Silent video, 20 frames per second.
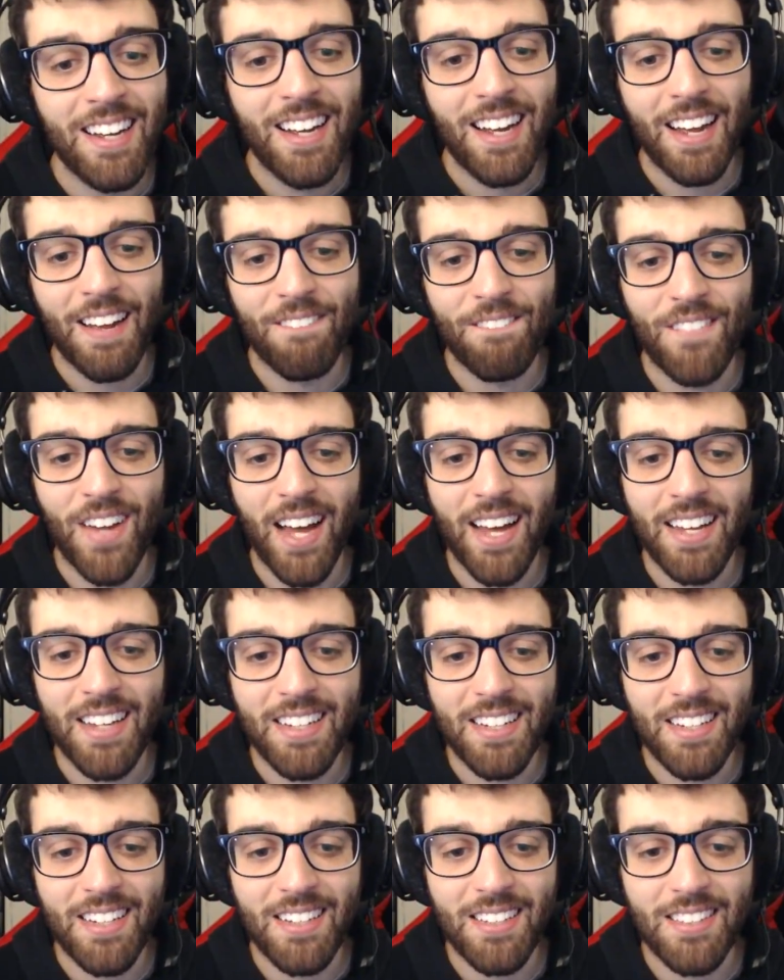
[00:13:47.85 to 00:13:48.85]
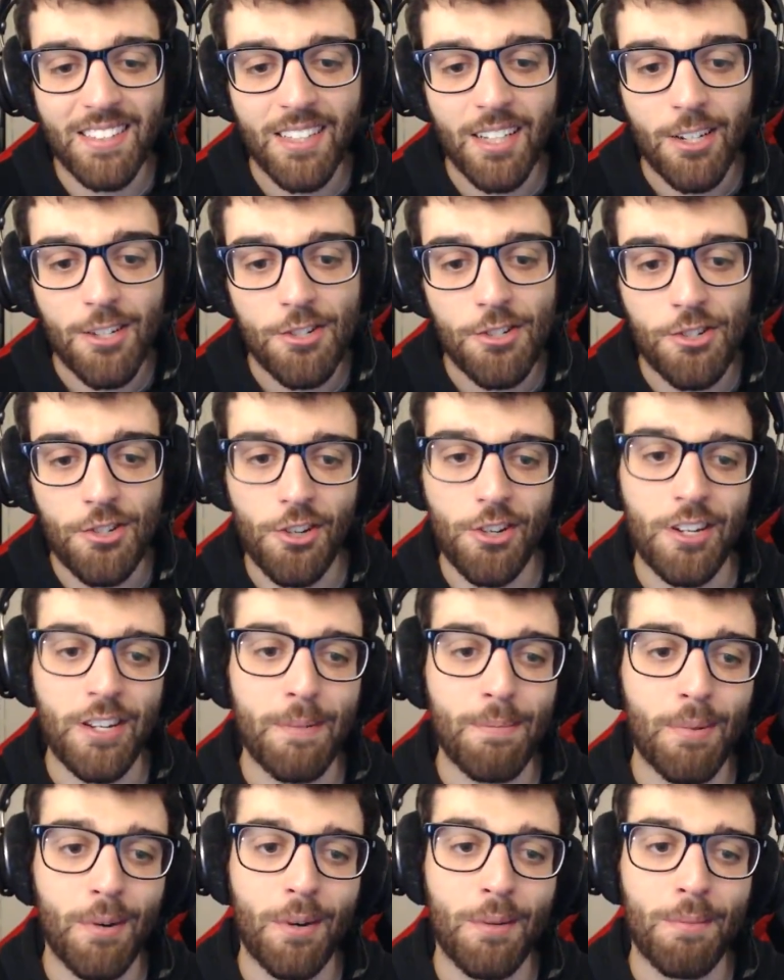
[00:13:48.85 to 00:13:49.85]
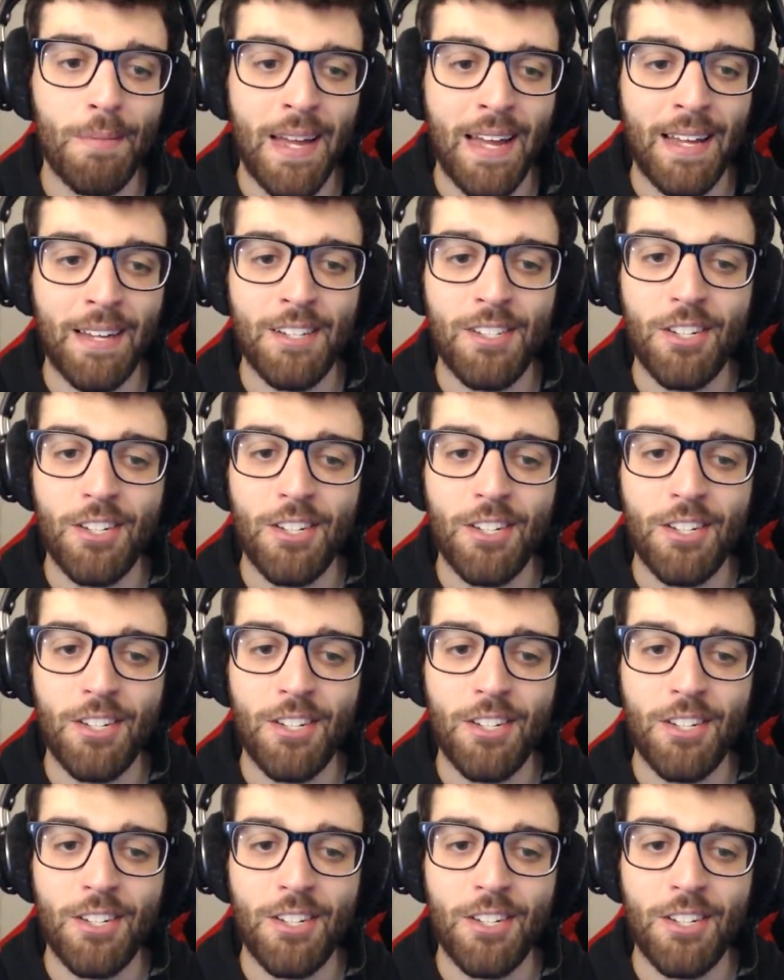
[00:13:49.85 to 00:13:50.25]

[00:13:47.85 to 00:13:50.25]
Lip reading: and that is Dirty Bomb, man.